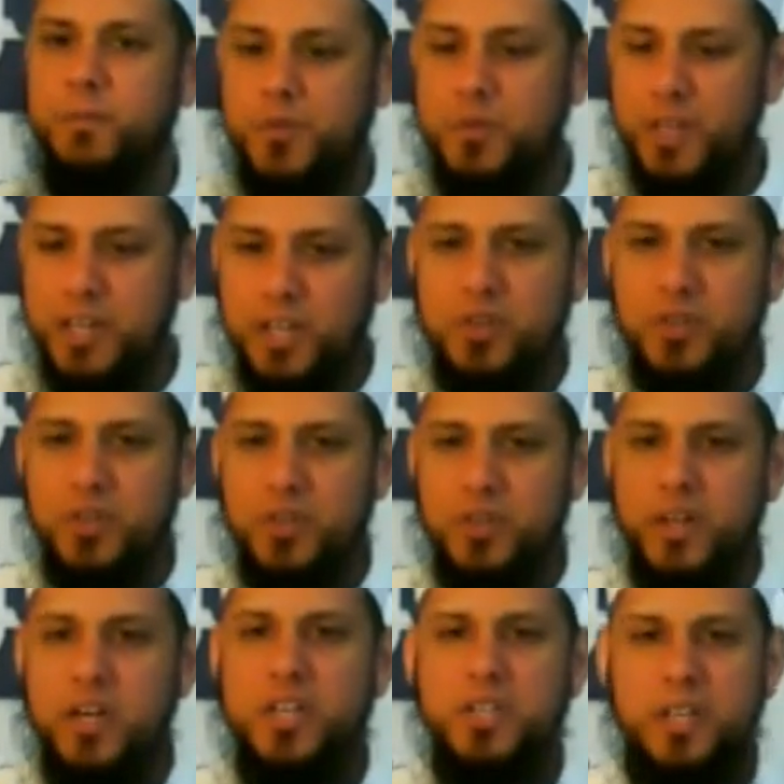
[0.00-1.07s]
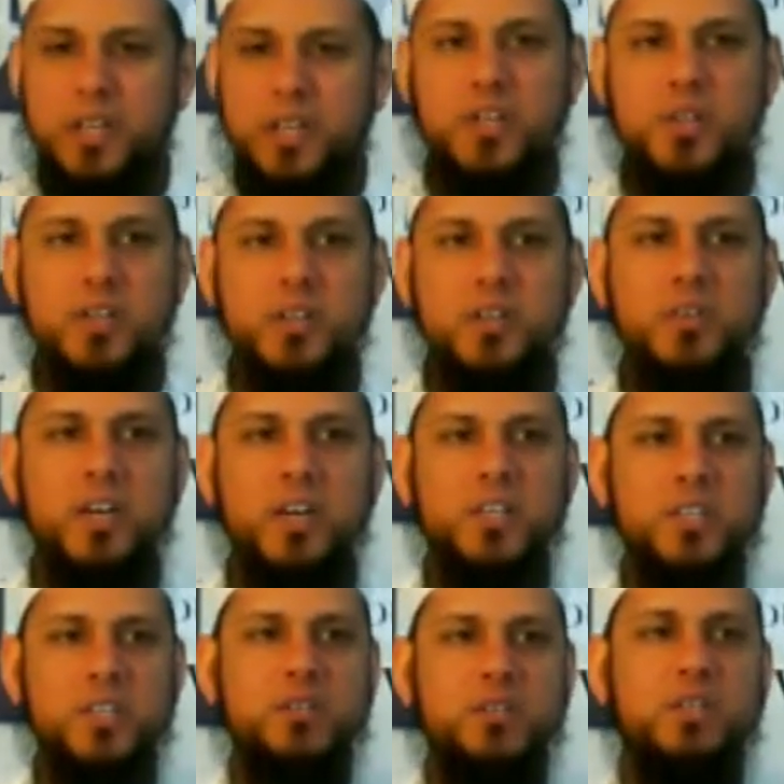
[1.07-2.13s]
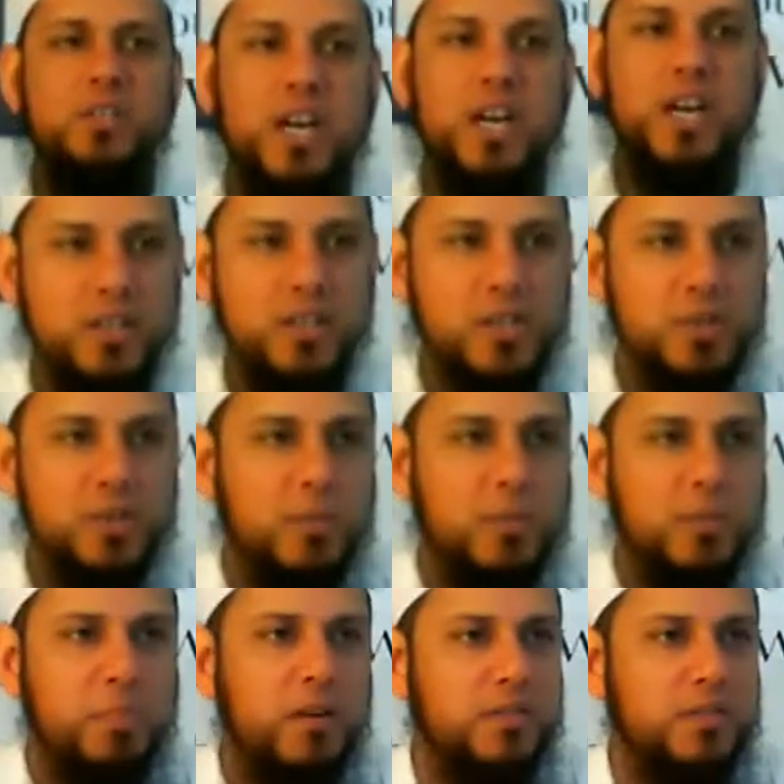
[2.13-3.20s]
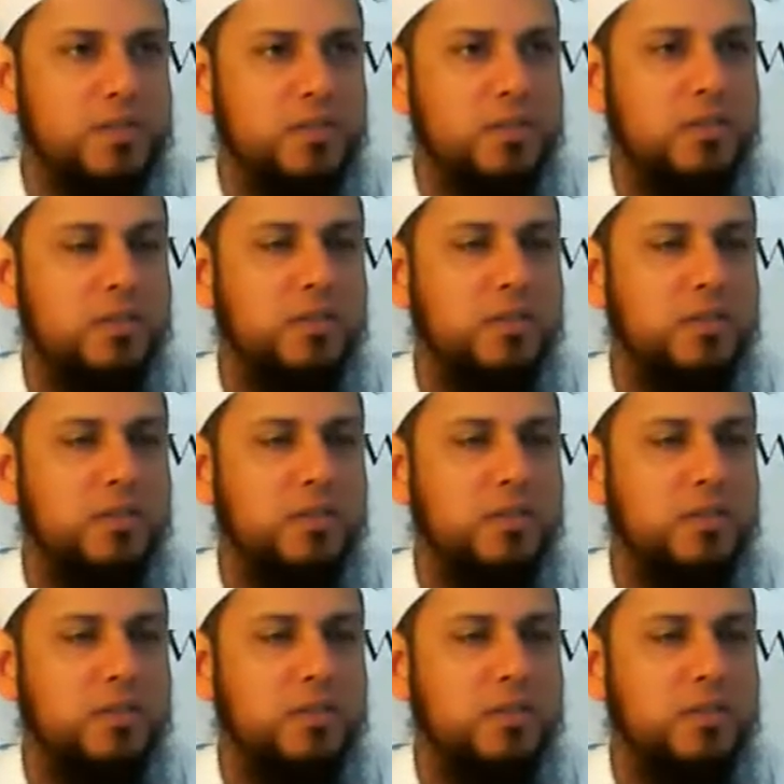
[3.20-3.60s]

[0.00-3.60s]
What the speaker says: So the initial introduction to the child is to the parents.